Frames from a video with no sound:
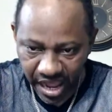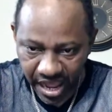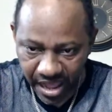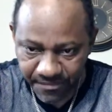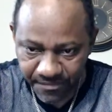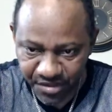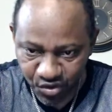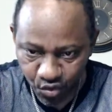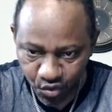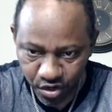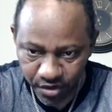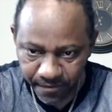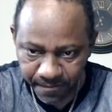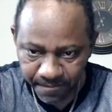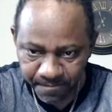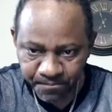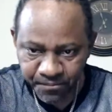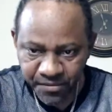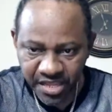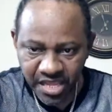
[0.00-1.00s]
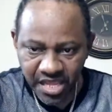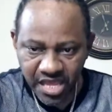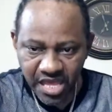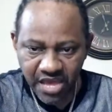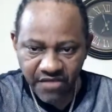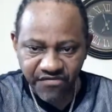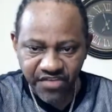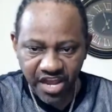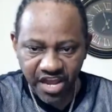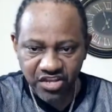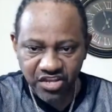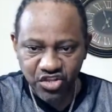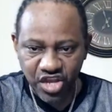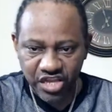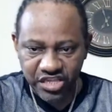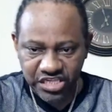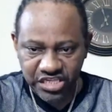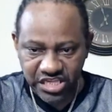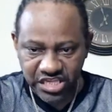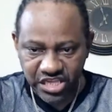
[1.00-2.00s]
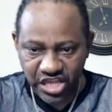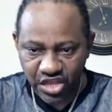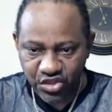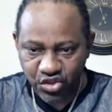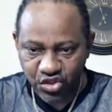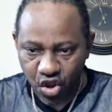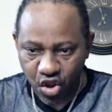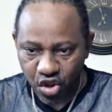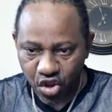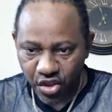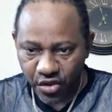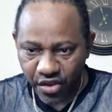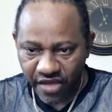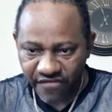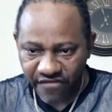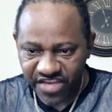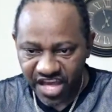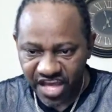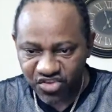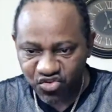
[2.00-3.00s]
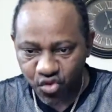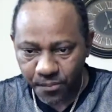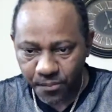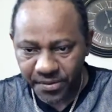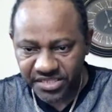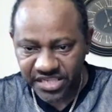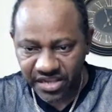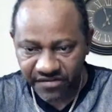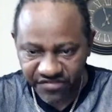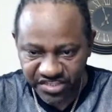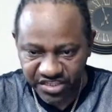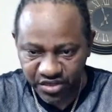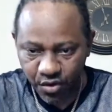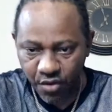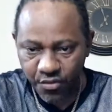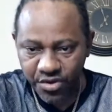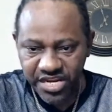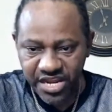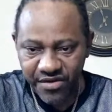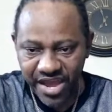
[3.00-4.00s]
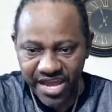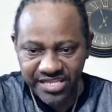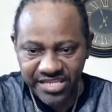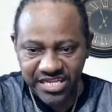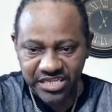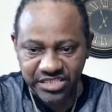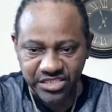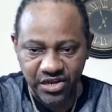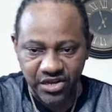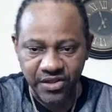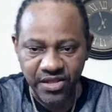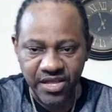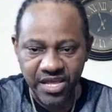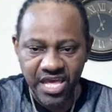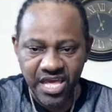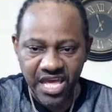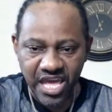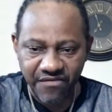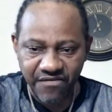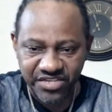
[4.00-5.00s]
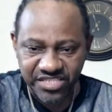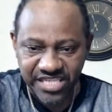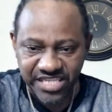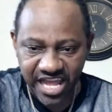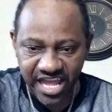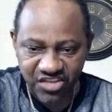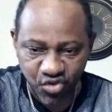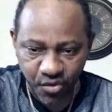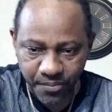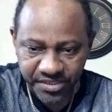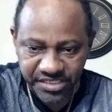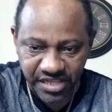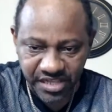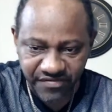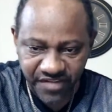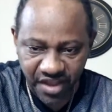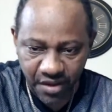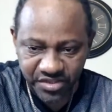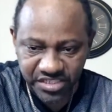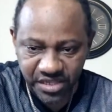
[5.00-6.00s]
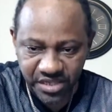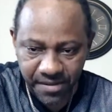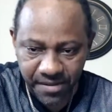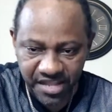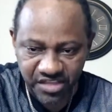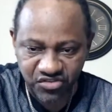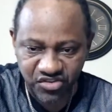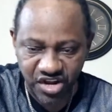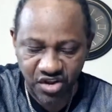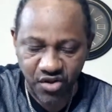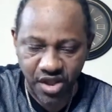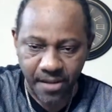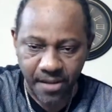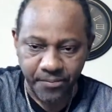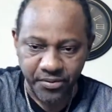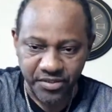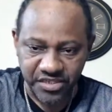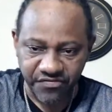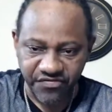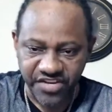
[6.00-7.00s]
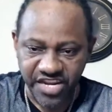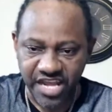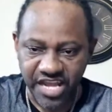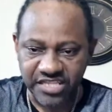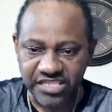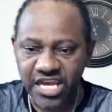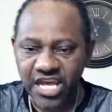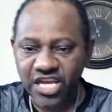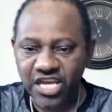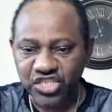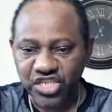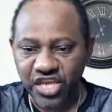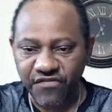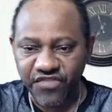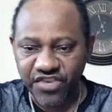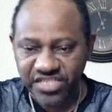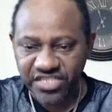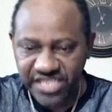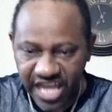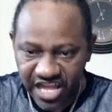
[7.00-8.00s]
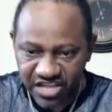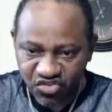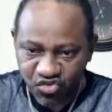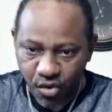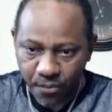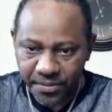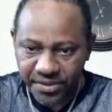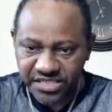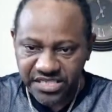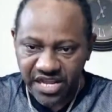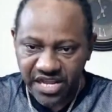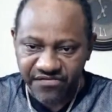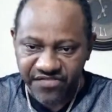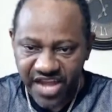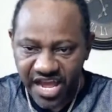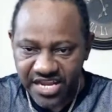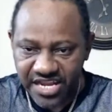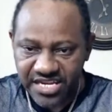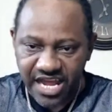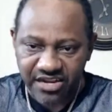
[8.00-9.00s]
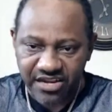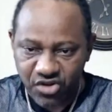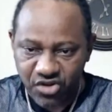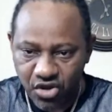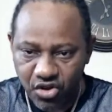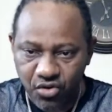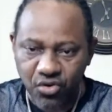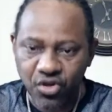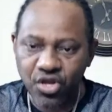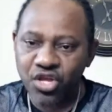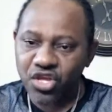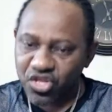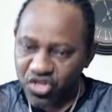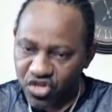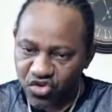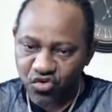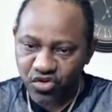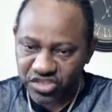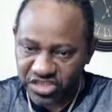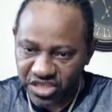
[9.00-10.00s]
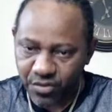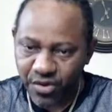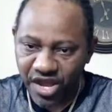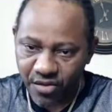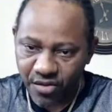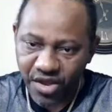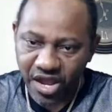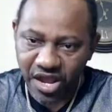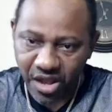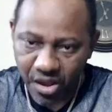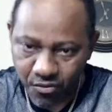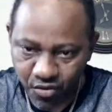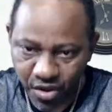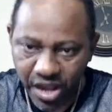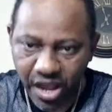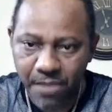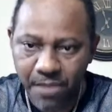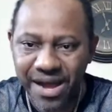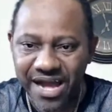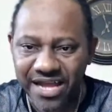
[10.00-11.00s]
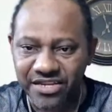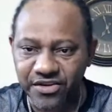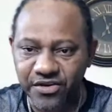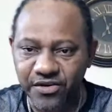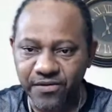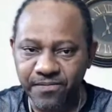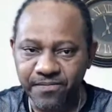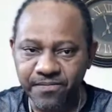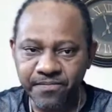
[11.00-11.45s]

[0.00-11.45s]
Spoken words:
Nicole, if you are don't if you are show yourself, you say what we're the writer, so if you start show yourself, because we say man should I go to prison for that. So if you start show yourself like that now, you know, say we're a ban you.